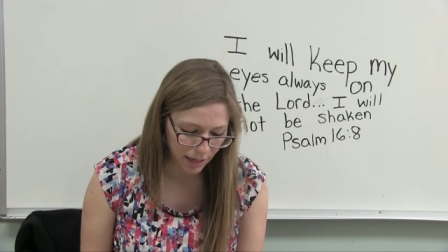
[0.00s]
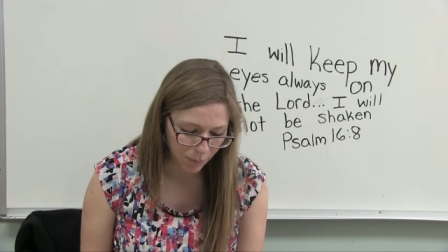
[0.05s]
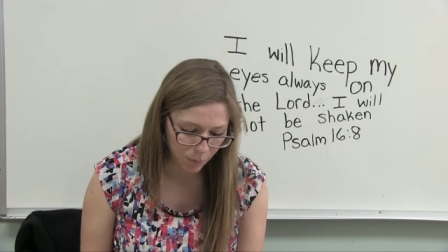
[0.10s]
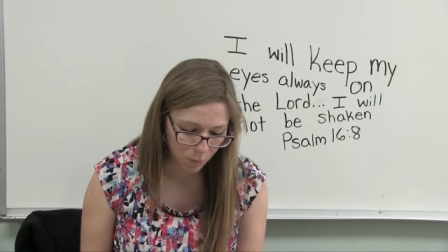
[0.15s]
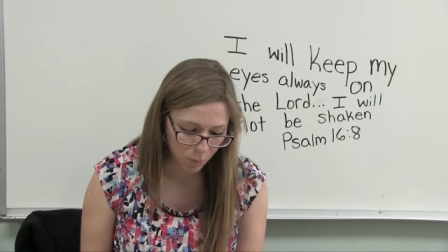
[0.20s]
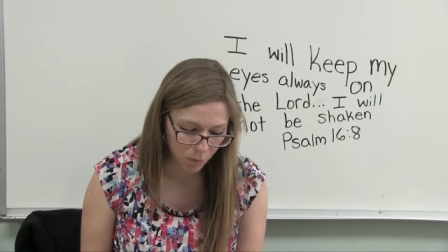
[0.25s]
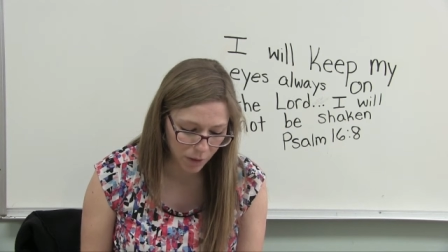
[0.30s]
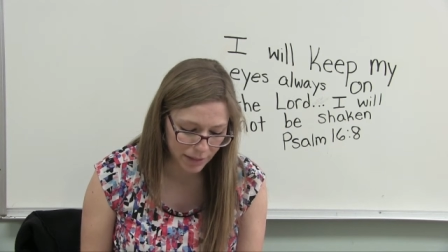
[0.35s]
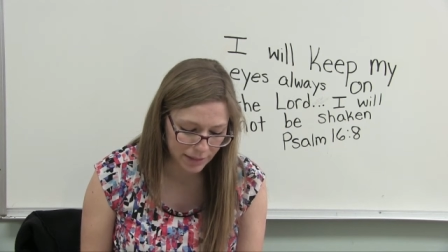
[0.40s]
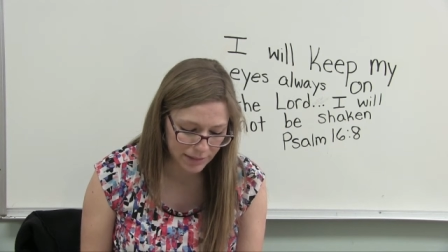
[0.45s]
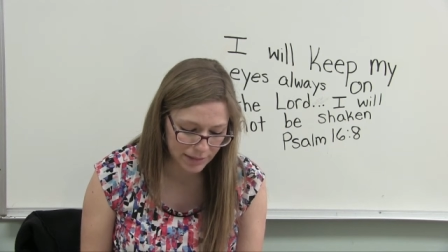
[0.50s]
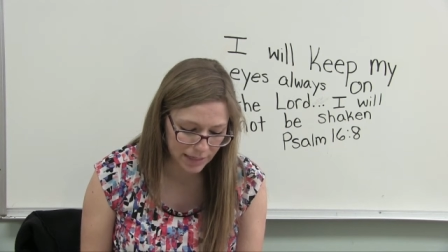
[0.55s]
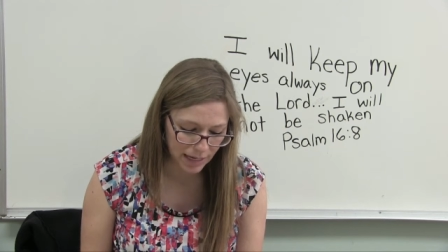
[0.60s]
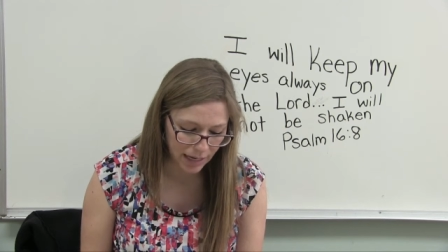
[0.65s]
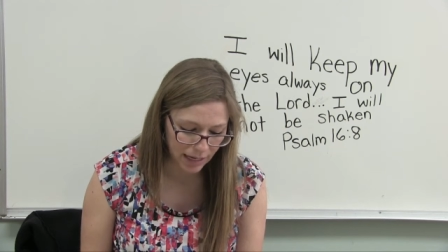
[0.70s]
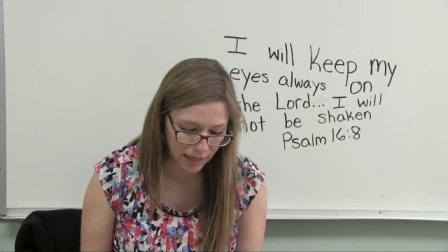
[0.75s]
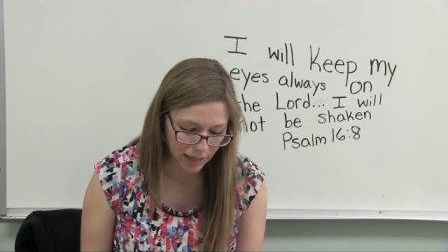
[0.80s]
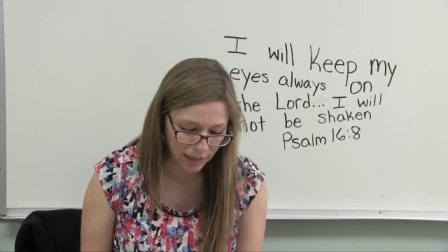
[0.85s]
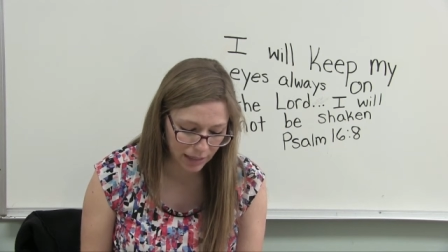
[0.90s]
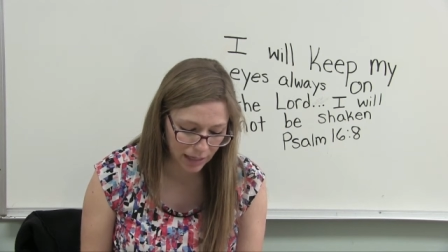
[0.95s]
and one
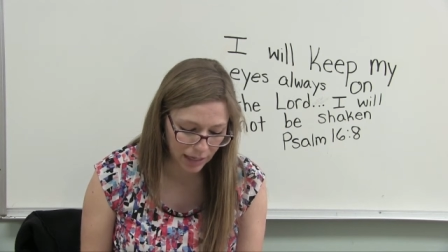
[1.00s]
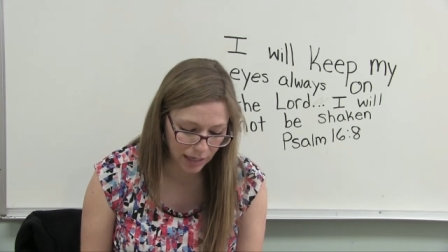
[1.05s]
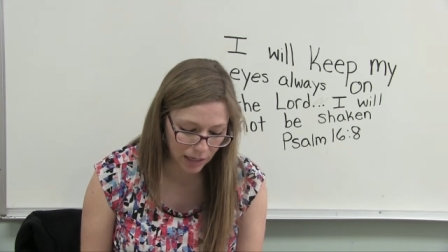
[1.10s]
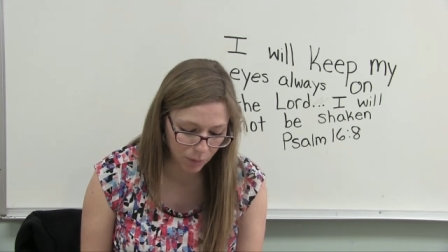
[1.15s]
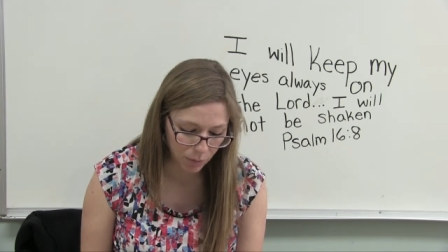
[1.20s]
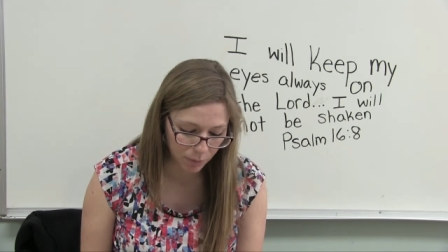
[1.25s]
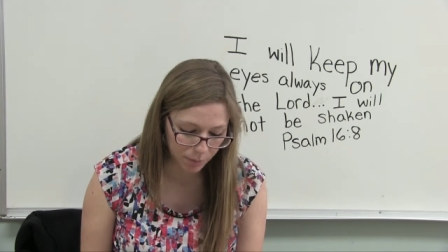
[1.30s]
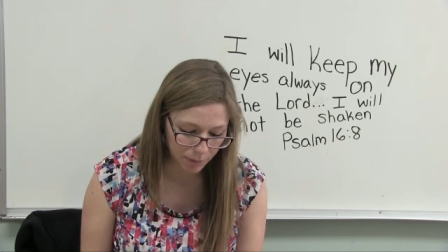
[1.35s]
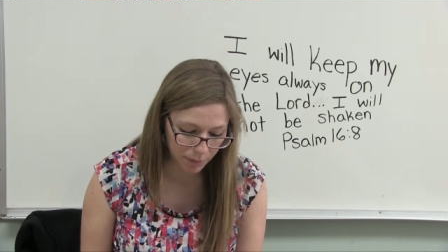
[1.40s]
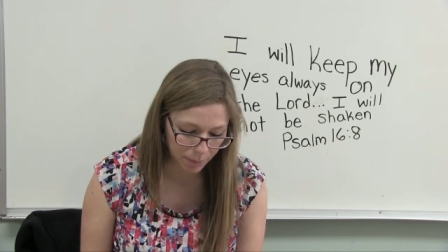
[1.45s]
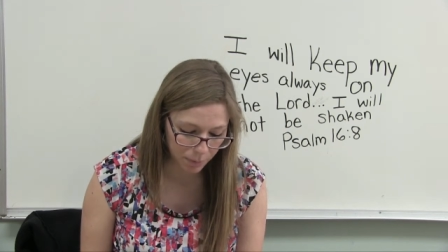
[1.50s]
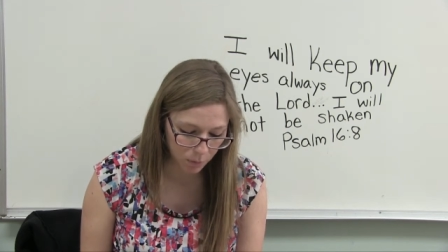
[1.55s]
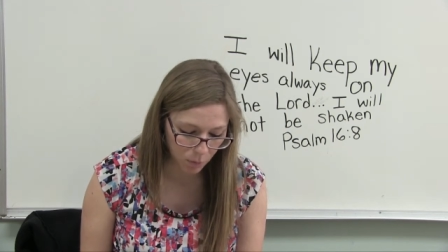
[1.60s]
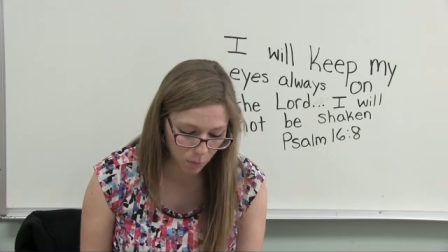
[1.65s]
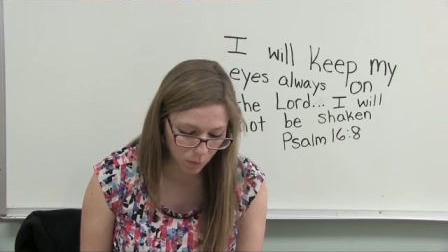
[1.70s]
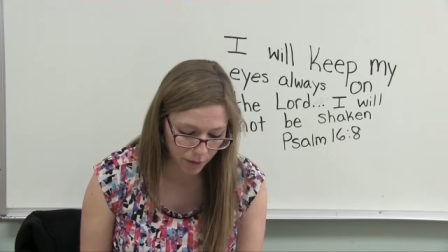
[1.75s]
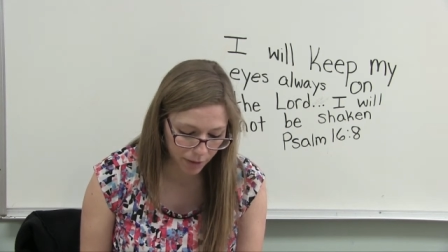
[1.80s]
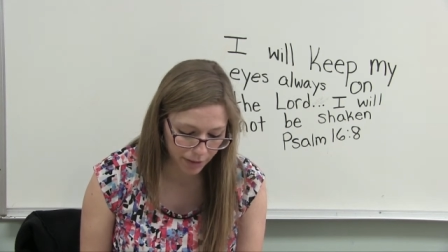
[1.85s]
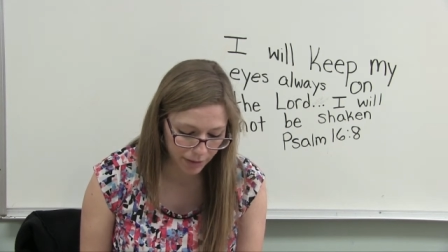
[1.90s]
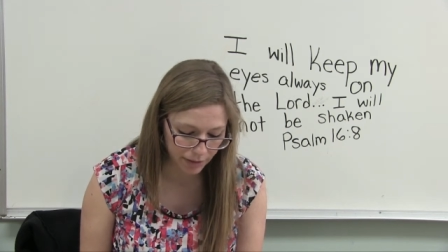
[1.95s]
day a king will be
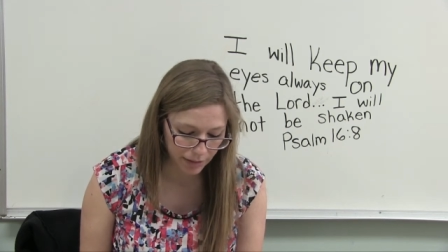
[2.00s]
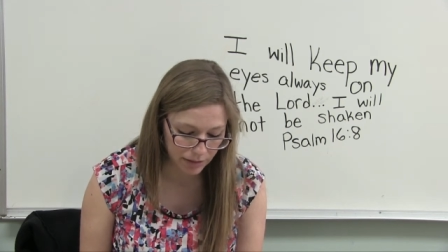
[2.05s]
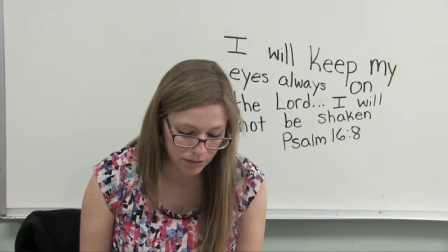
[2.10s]
born